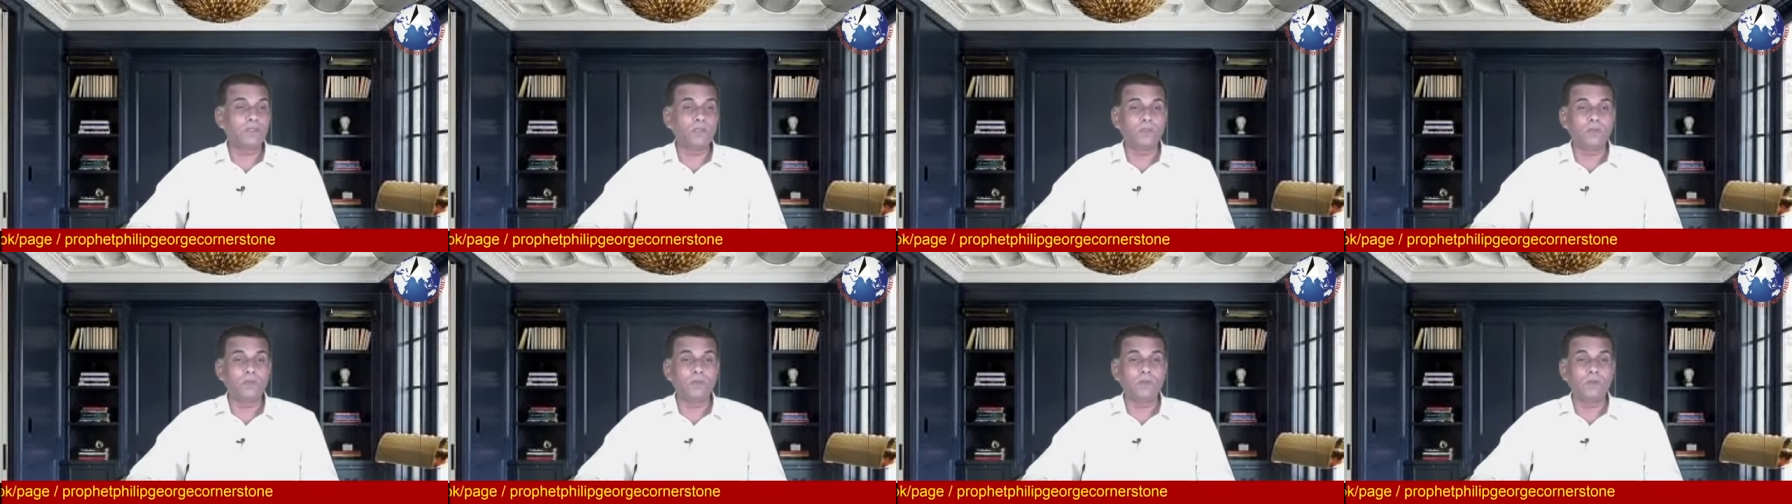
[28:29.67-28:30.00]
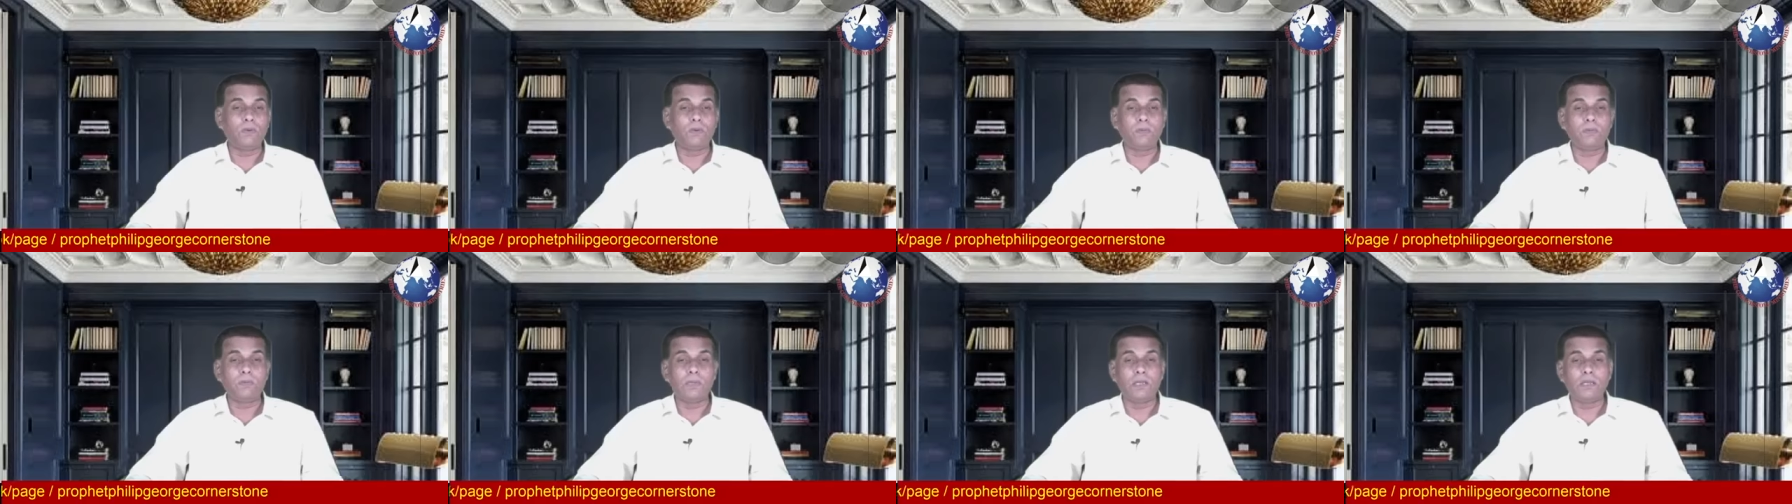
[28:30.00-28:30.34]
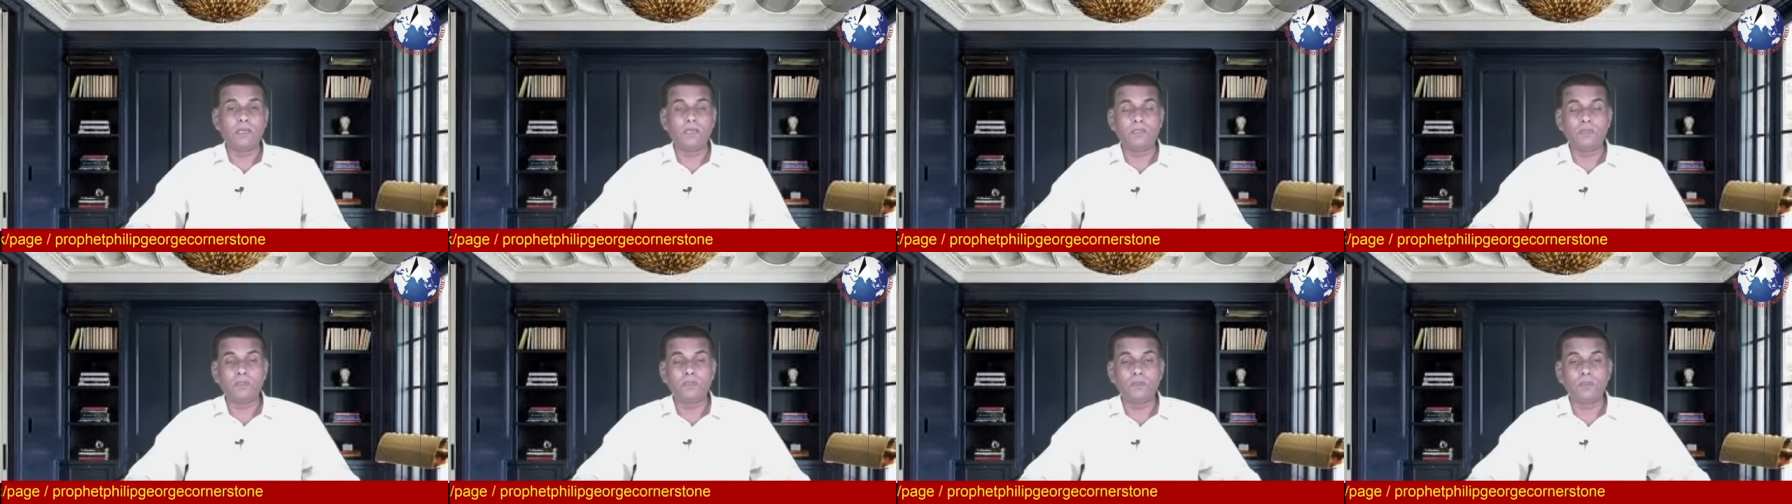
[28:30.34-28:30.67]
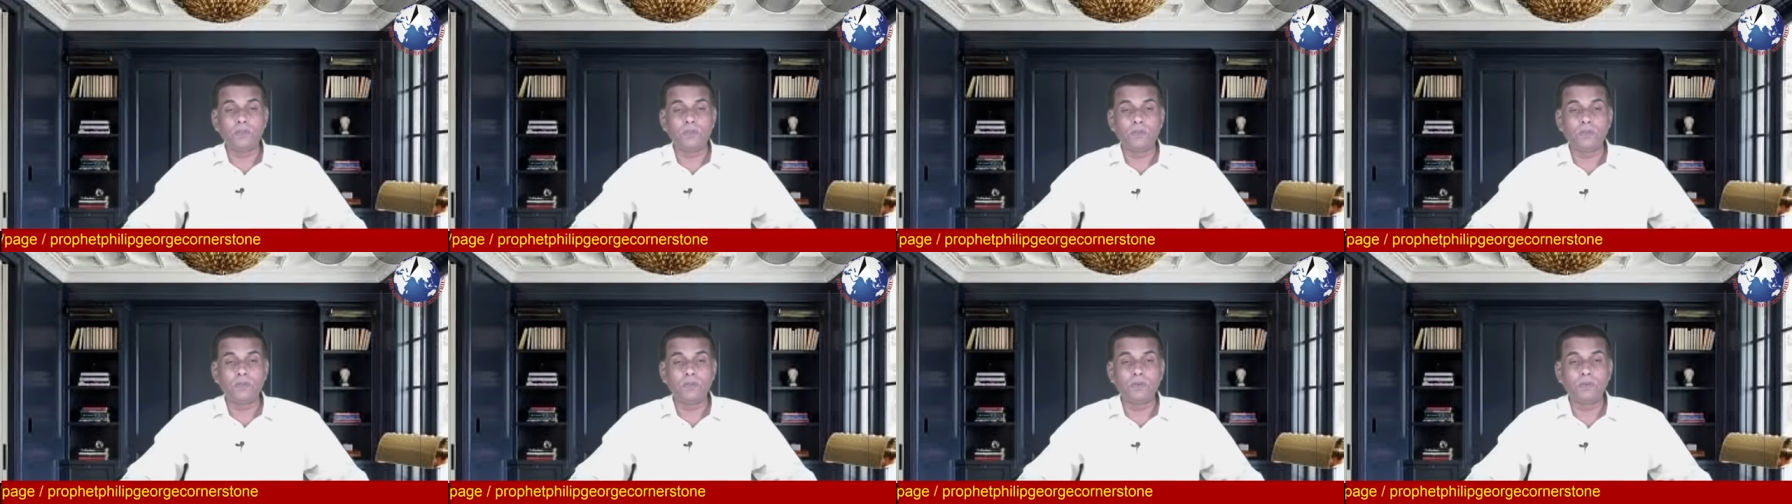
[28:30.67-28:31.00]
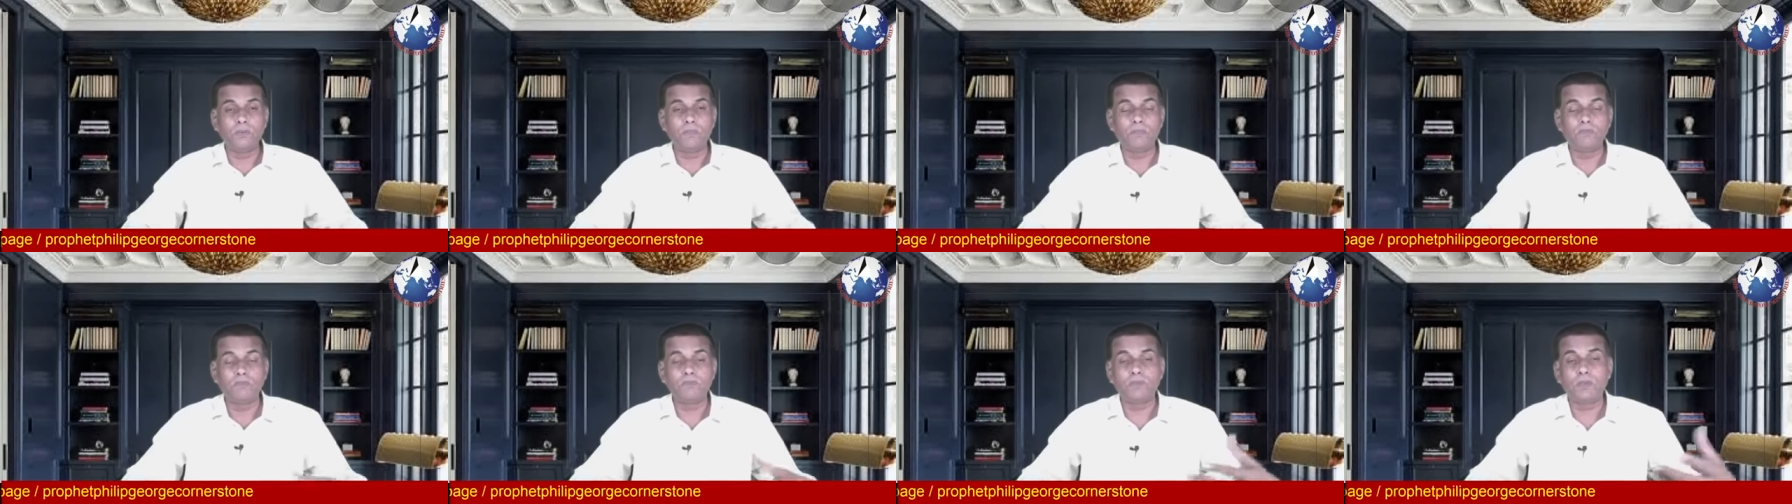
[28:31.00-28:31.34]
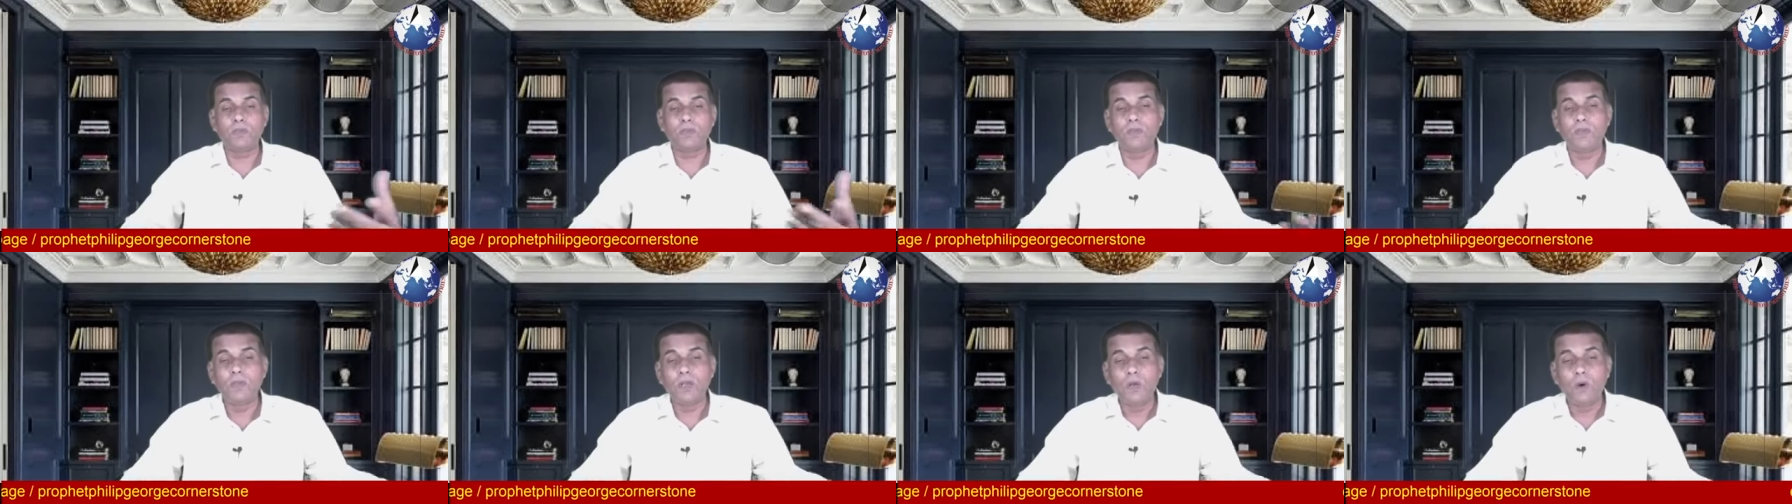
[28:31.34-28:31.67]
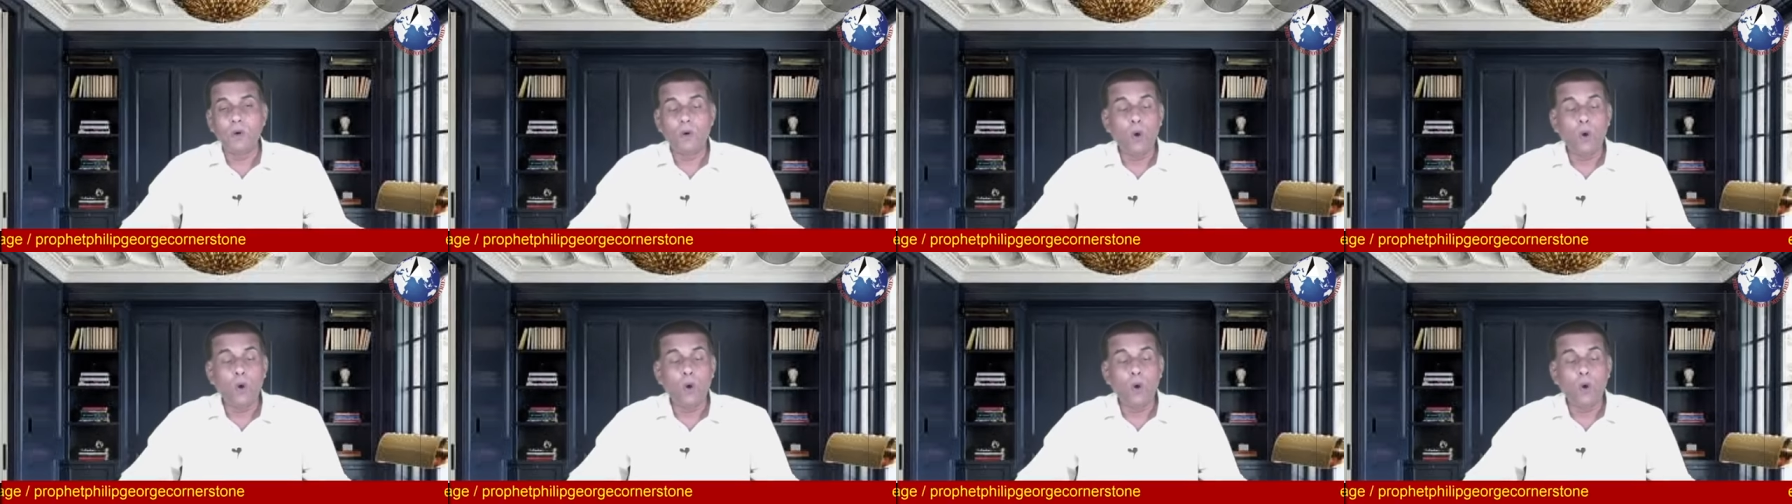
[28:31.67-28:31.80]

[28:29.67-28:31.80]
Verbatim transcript: too uh, too um,